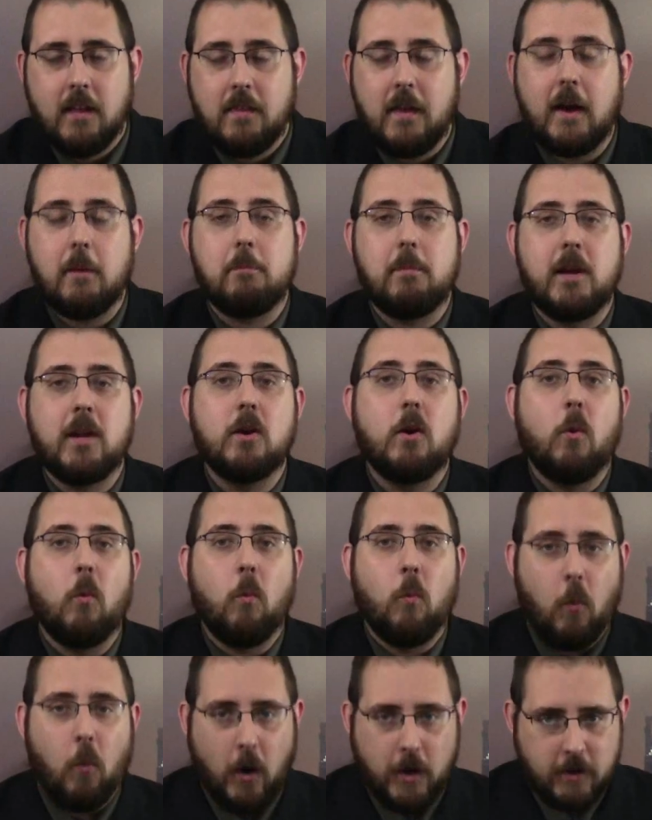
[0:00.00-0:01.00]
That being
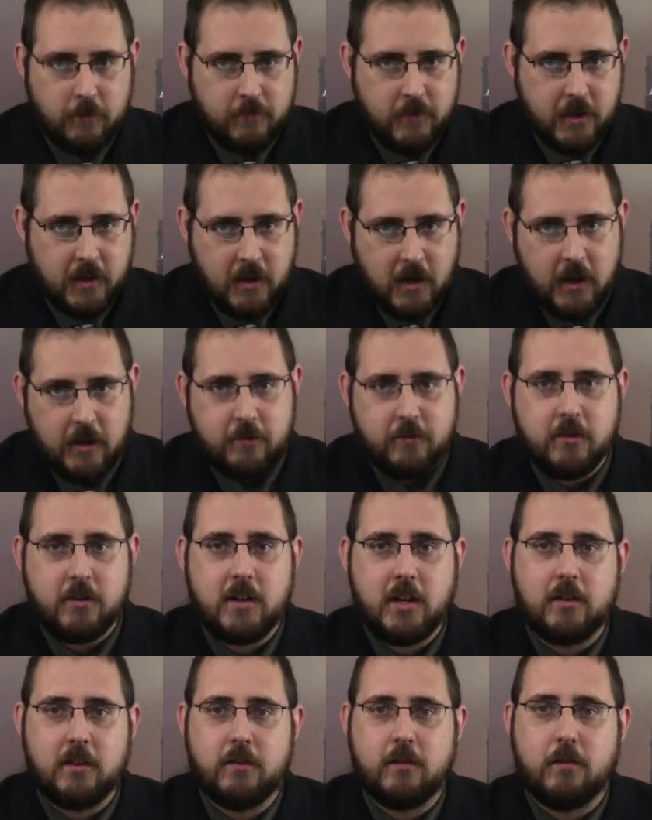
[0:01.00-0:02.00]
one of the
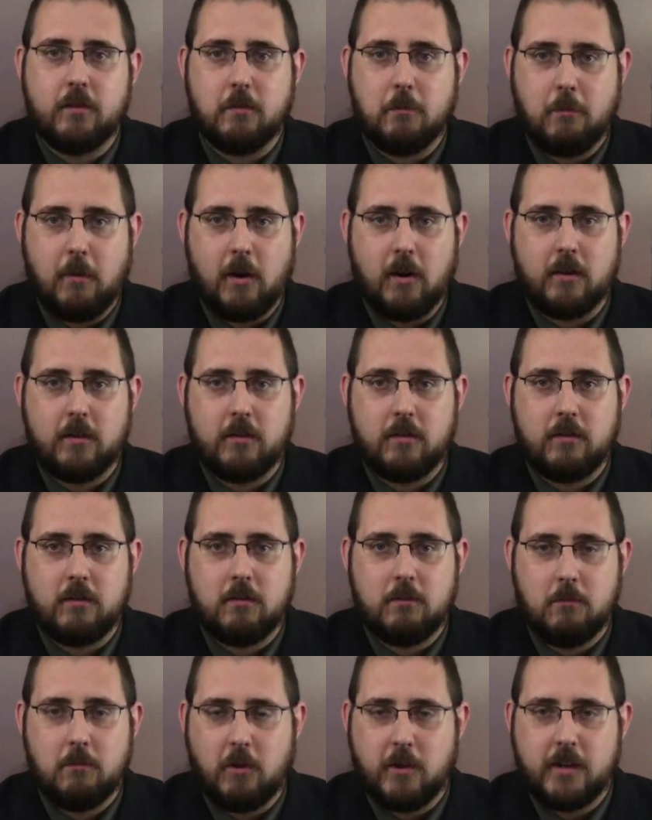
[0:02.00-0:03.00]
contradictions Marx
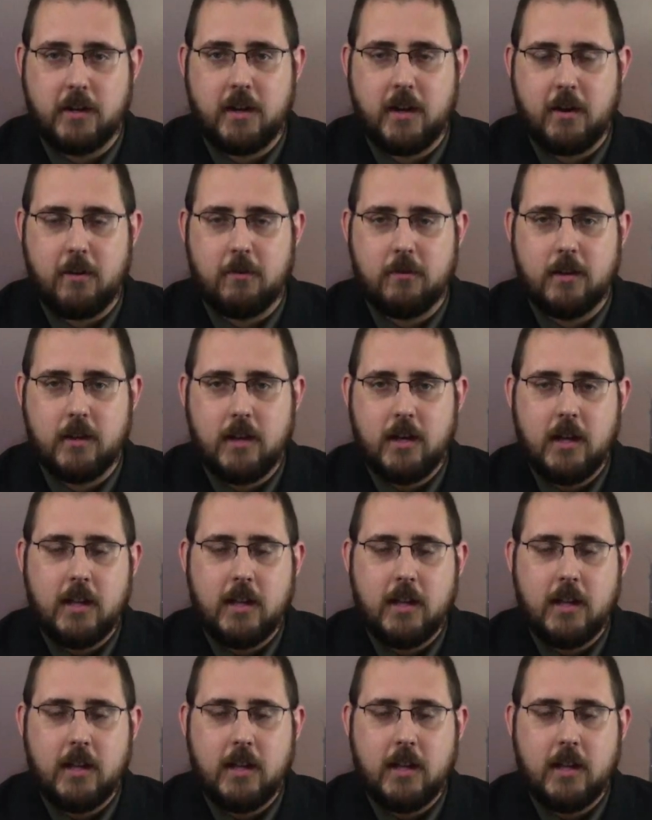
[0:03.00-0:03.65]
pointed out.